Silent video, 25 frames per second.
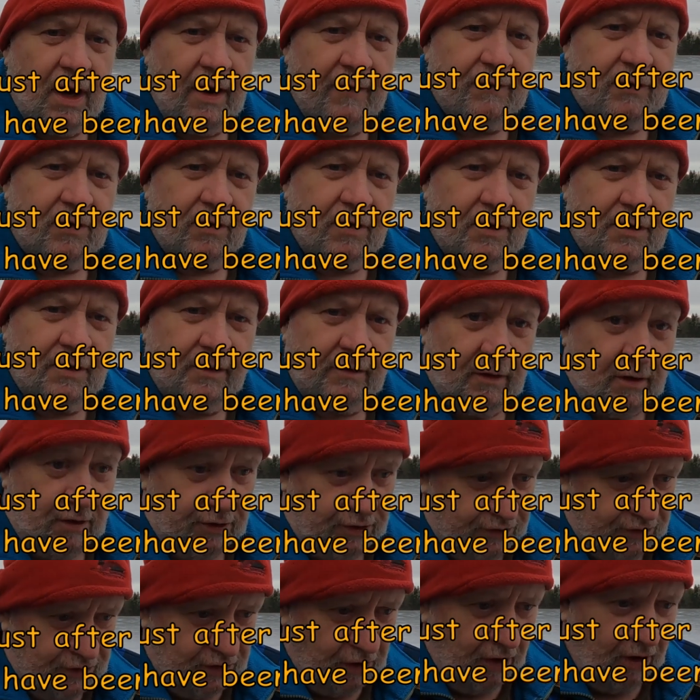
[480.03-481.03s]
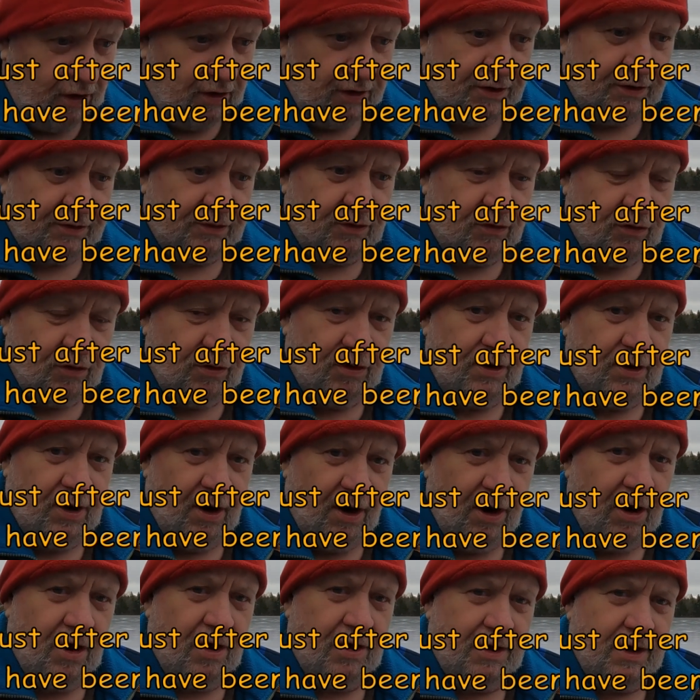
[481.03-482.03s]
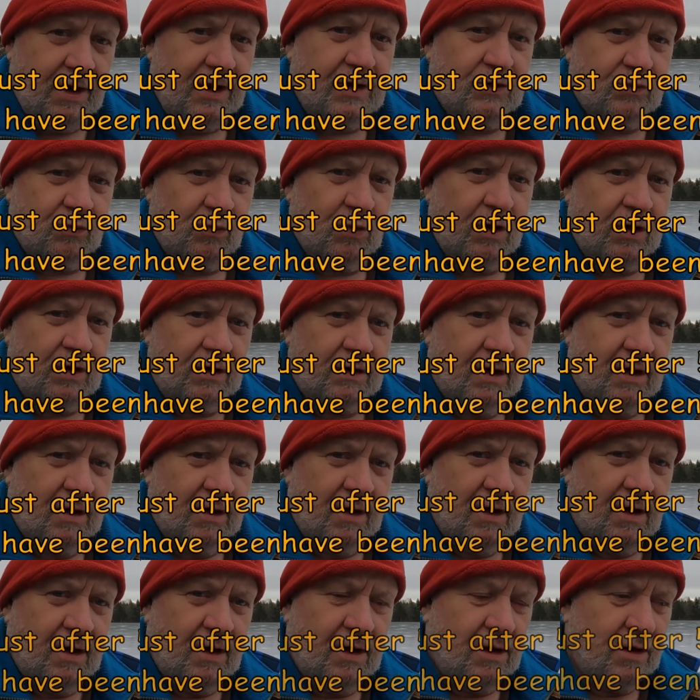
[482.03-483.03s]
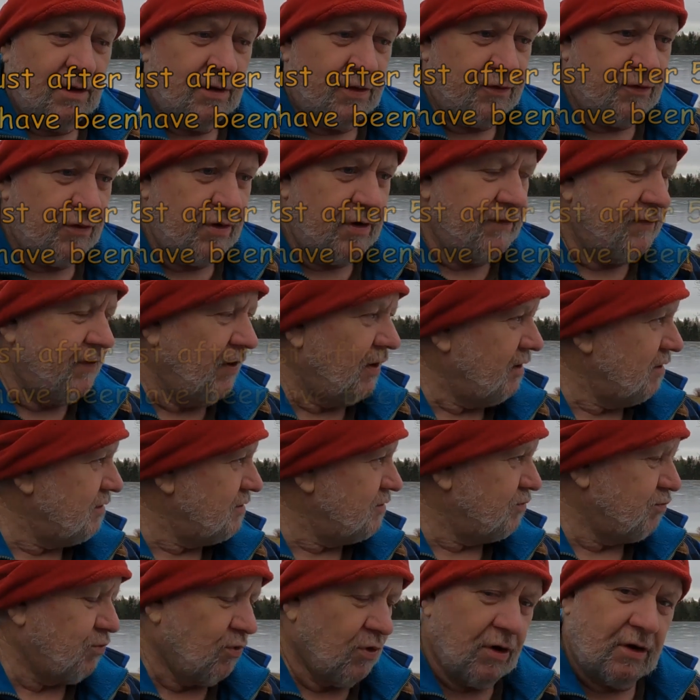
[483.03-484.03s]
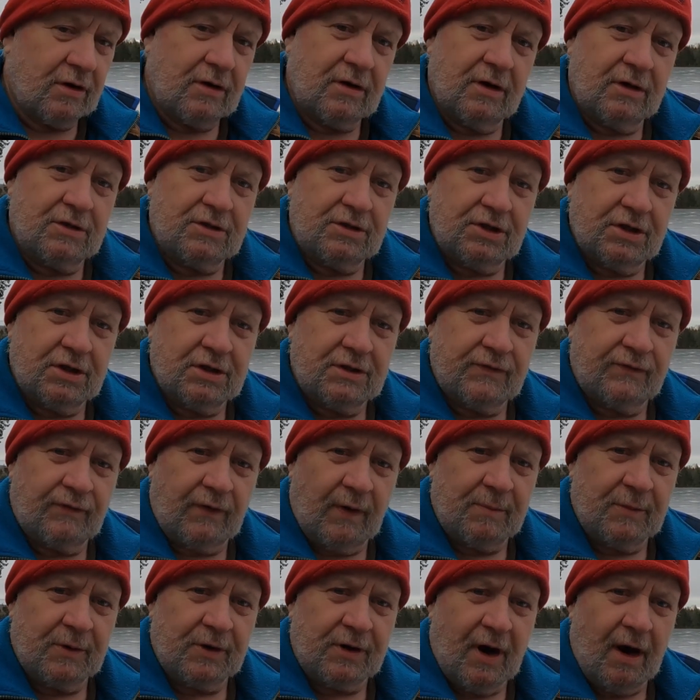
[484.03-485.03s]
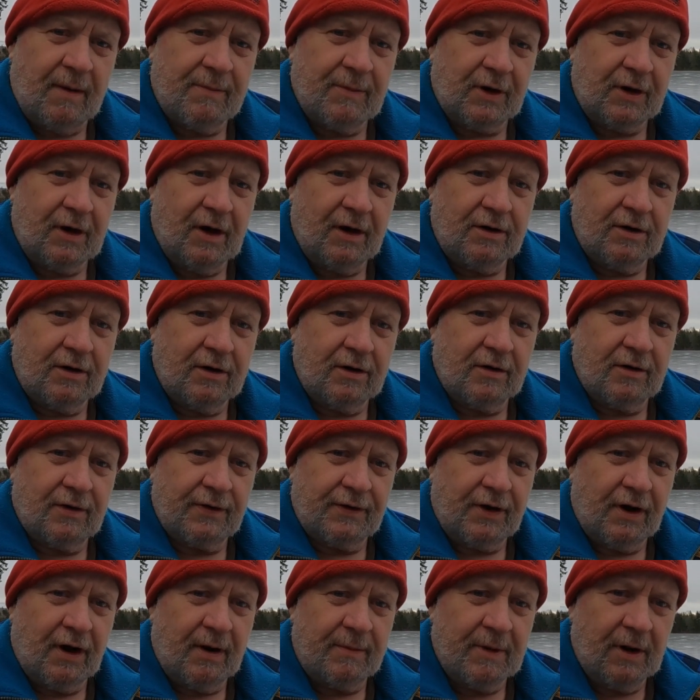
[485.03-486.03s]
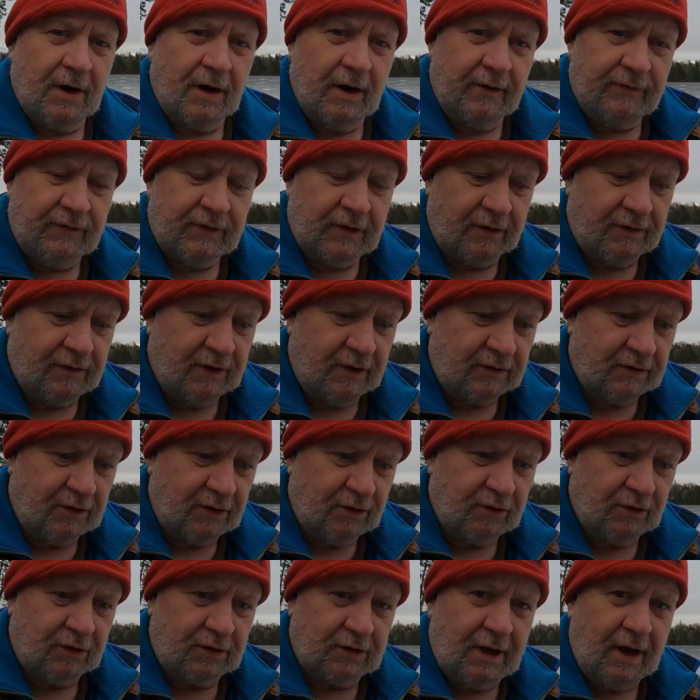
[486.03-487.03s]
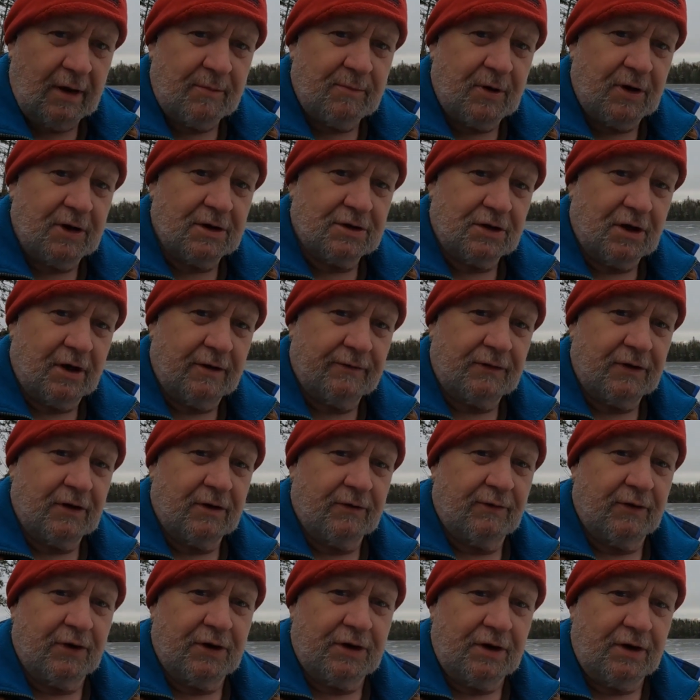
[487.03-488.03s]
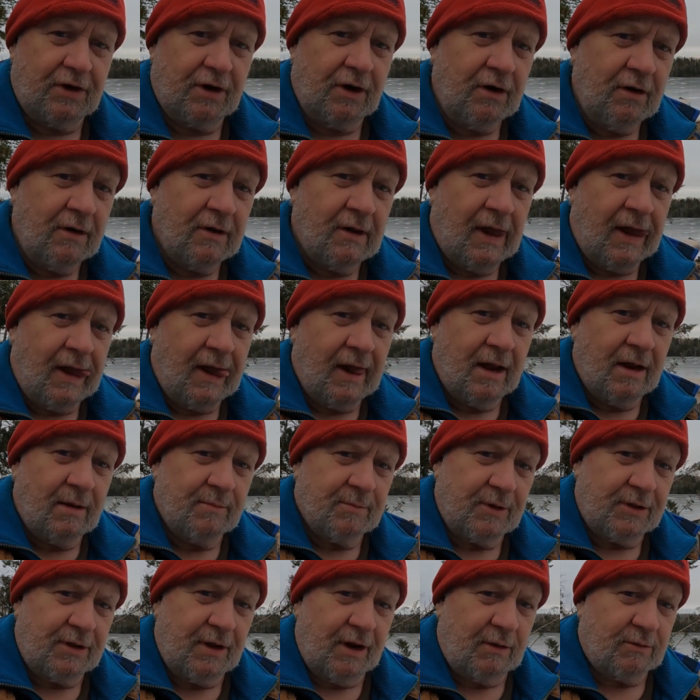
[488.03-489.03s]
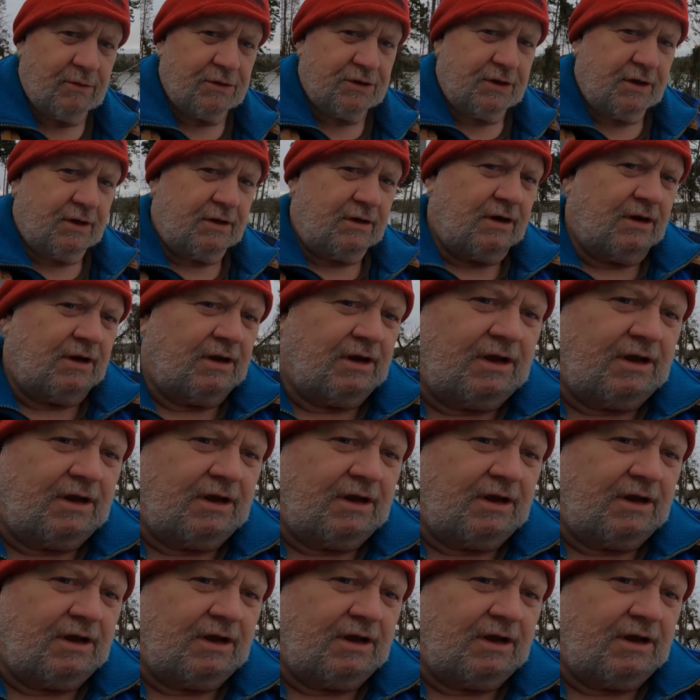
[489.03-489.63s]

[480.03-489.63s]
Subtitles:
after a solid, good, hard day's work. 3 fellas worked just from the time they got here to the time they left. I think they took 10 minutes off there for dinner, but that was it.